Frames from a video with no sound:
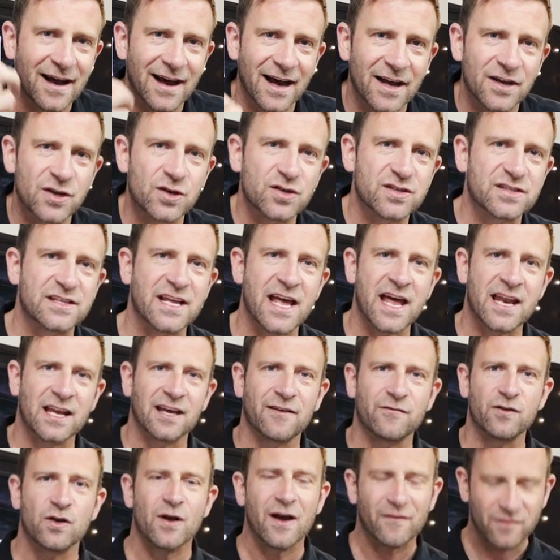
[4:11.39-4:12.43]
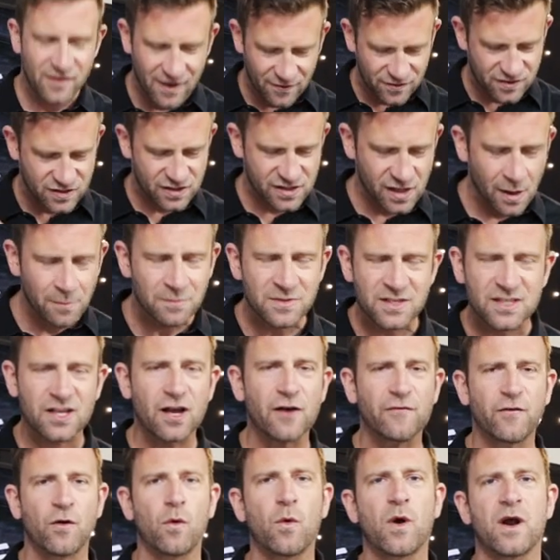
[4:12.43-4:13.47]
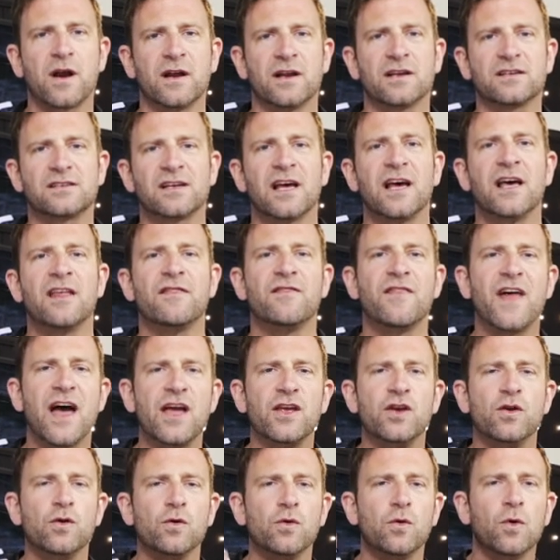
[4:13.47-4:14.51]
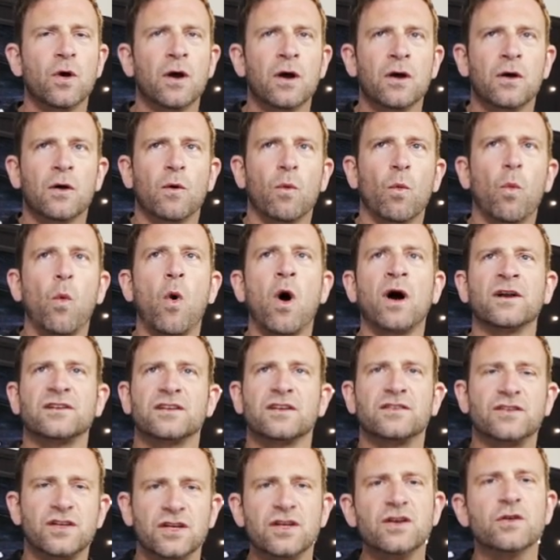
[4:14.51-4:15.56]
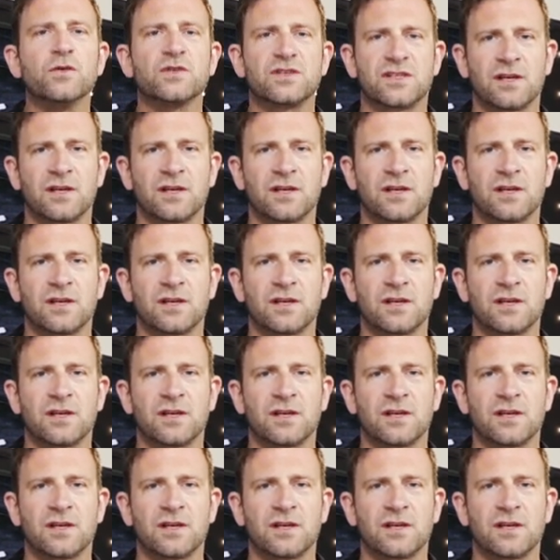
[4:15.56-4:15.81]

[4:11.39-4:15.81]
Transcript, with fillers: understanding of, you have to have some self-awareness that you want to do